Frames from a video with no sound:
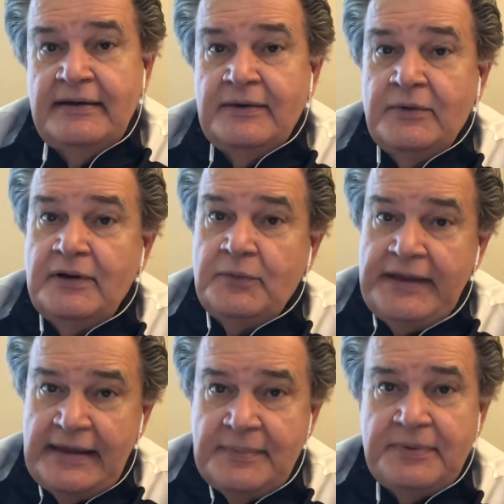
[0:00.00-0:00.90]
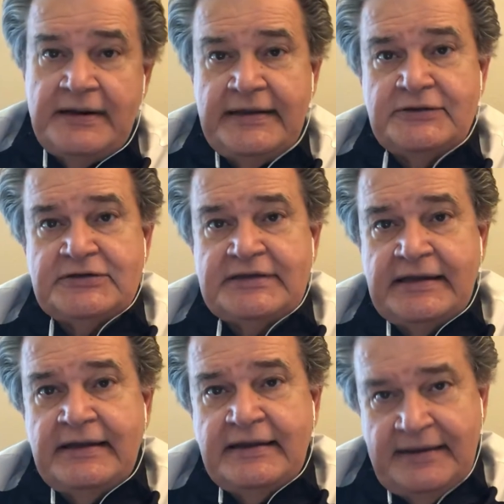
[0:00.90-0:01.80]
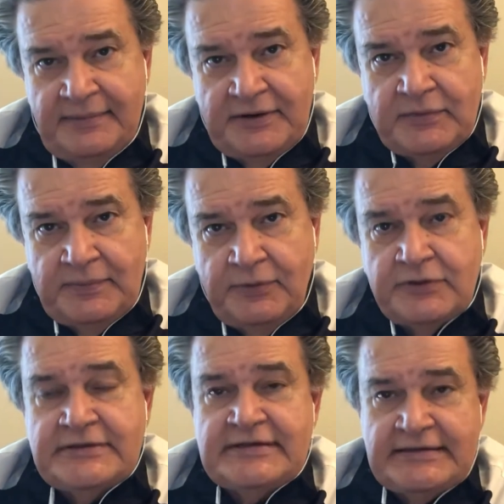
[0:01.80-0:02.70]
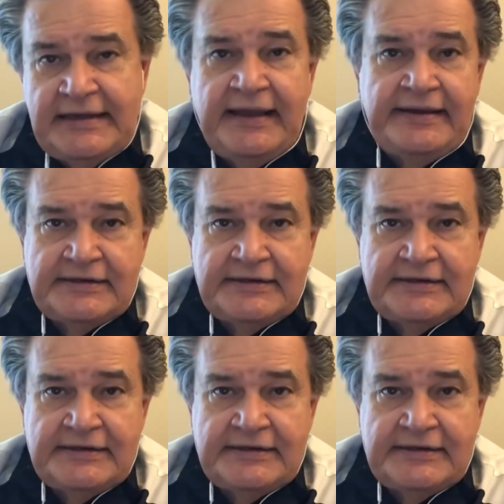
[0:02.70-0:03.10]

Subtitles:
Well, we had a pretty interesting economic report today.